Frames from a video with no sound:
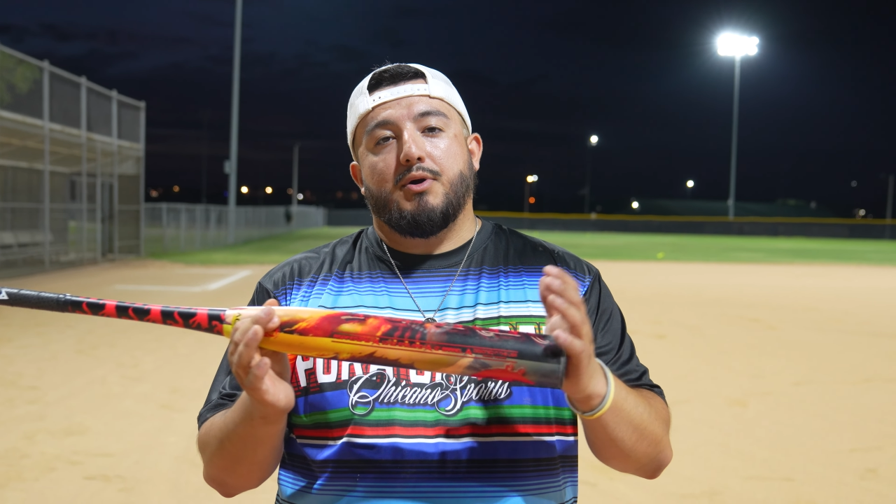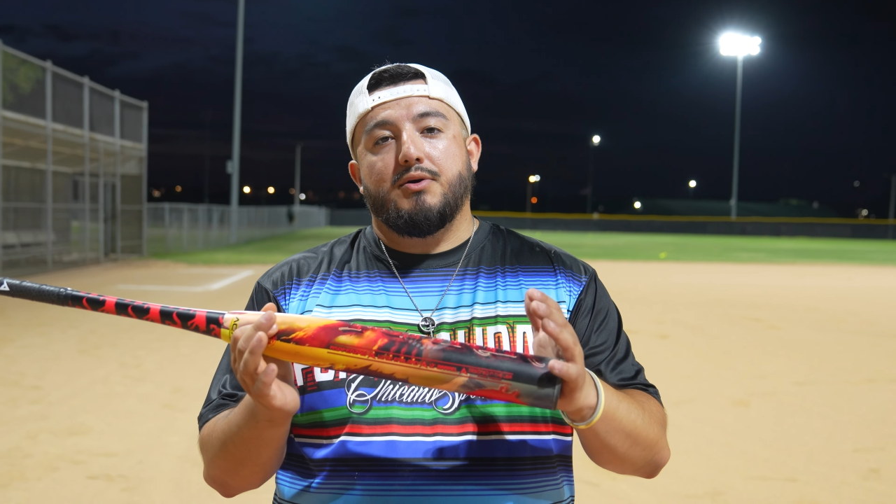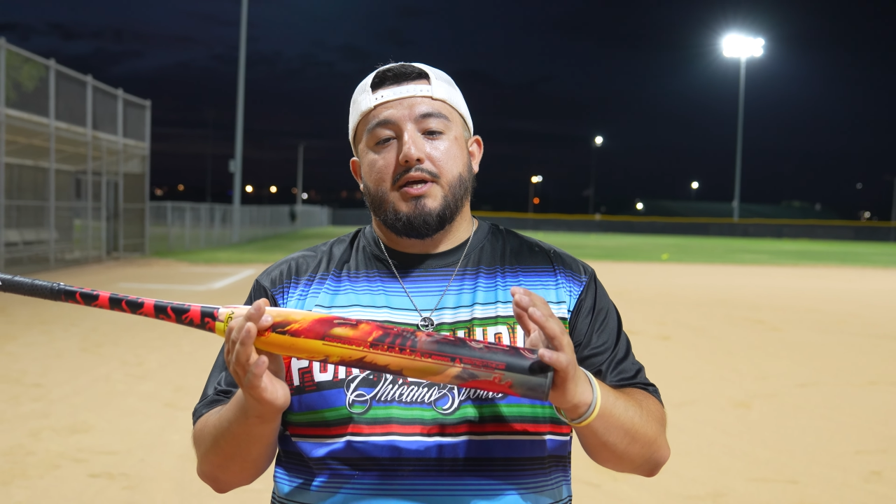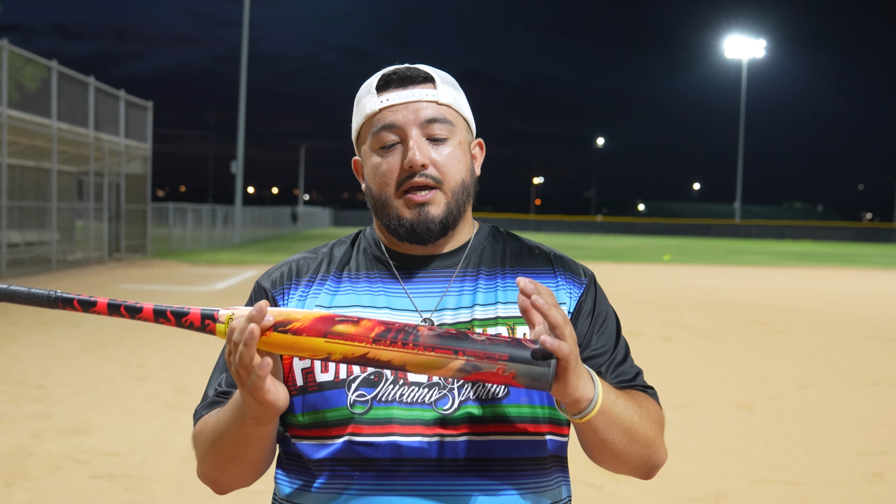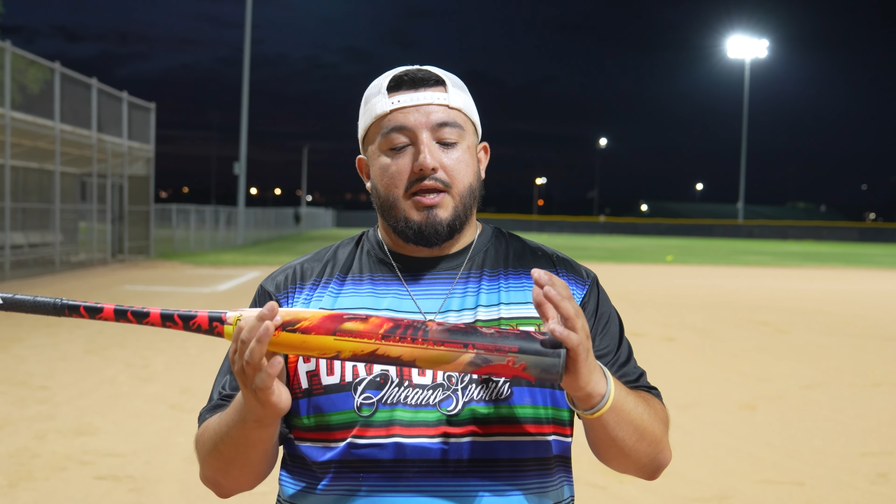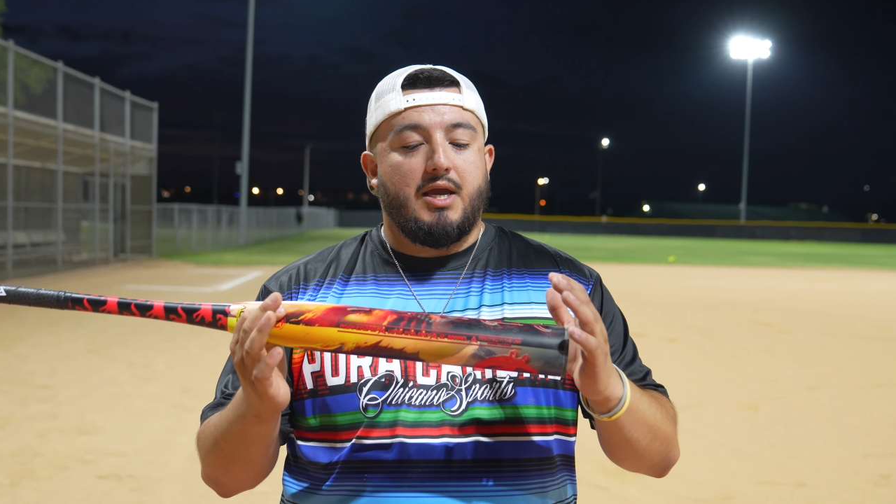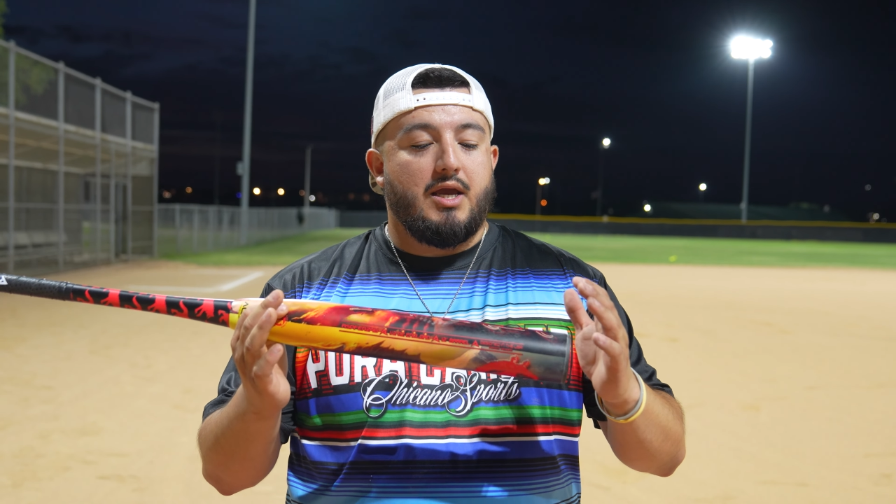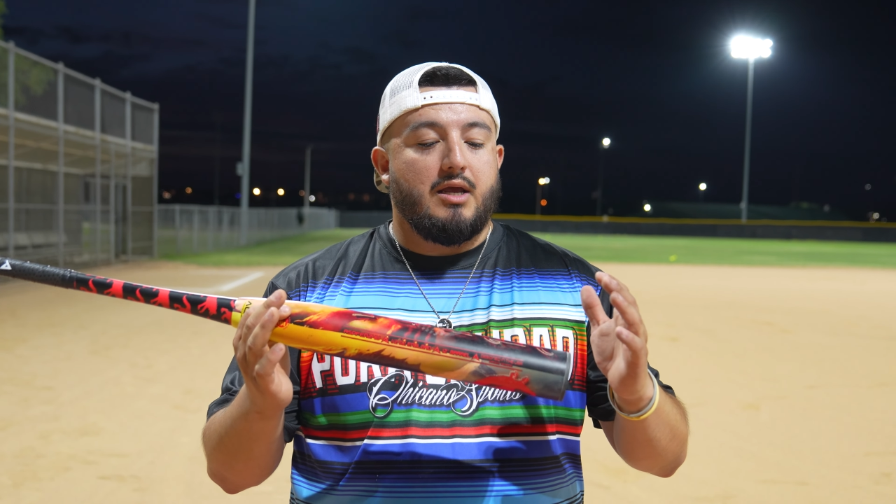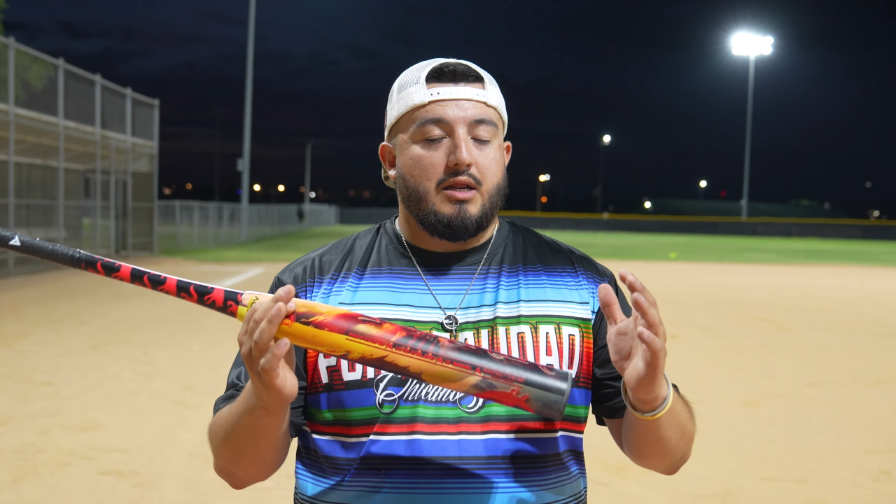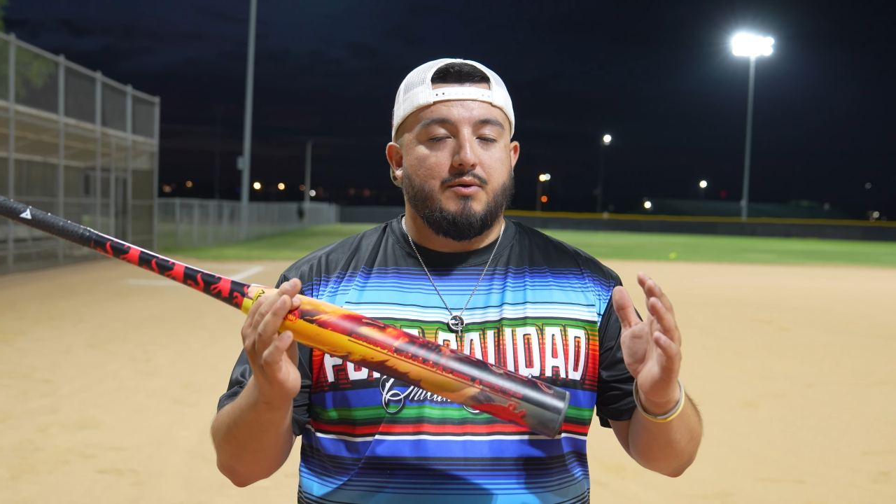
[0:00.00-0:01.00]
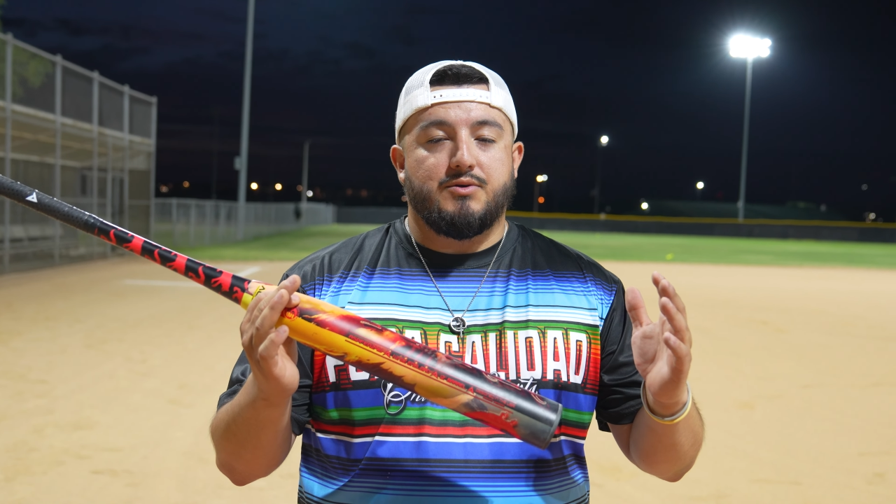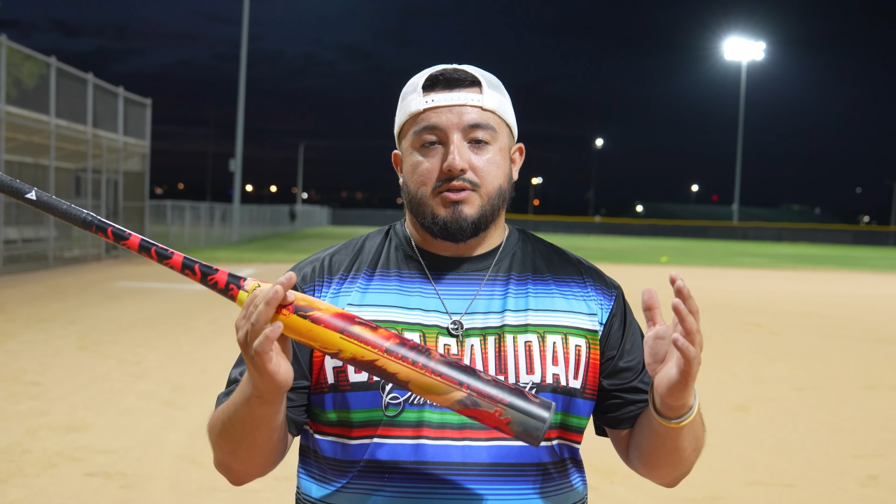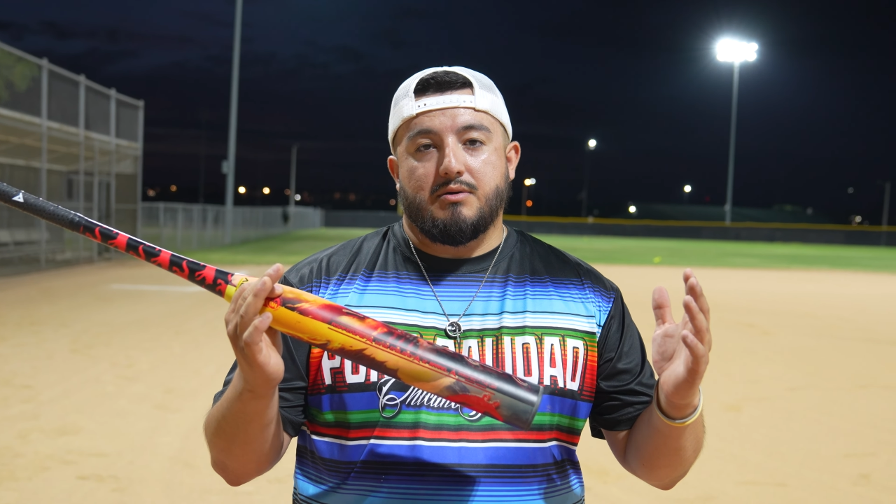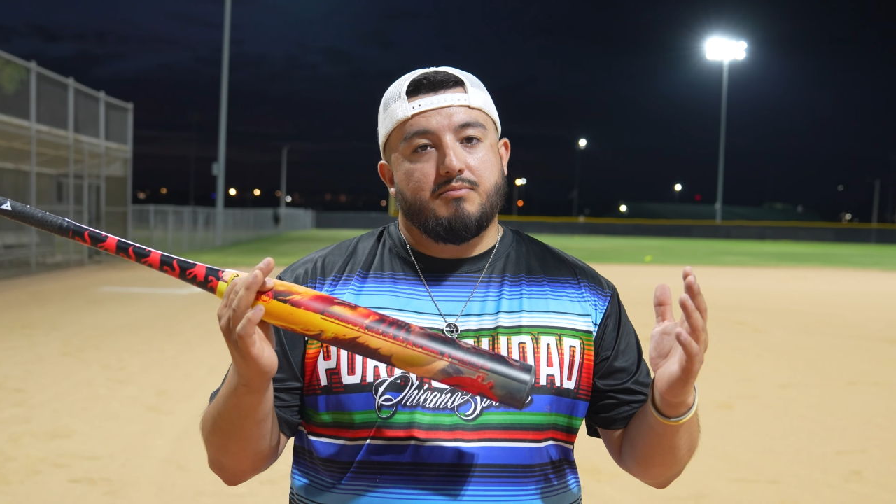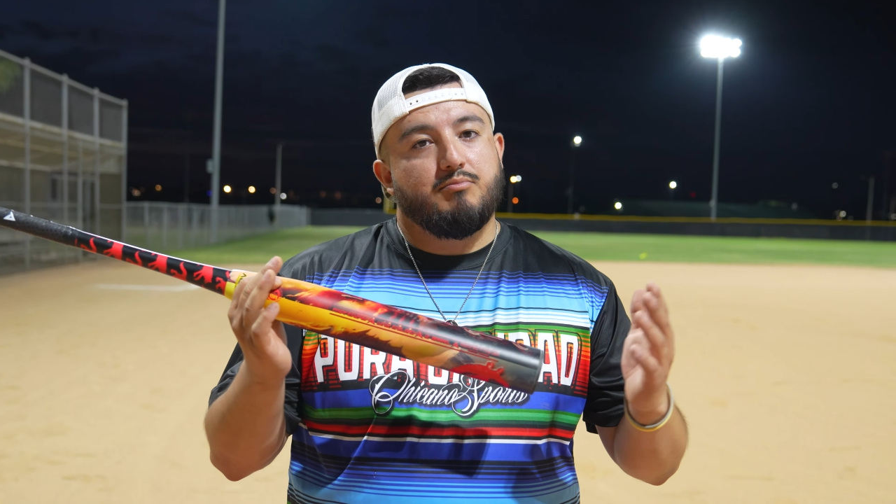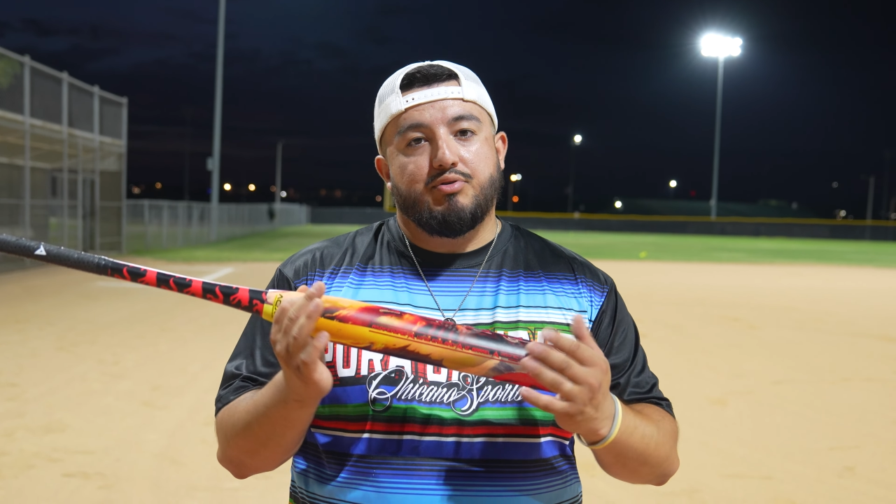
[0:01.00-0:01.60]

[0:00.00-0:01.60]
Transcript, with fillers: pro day and it was a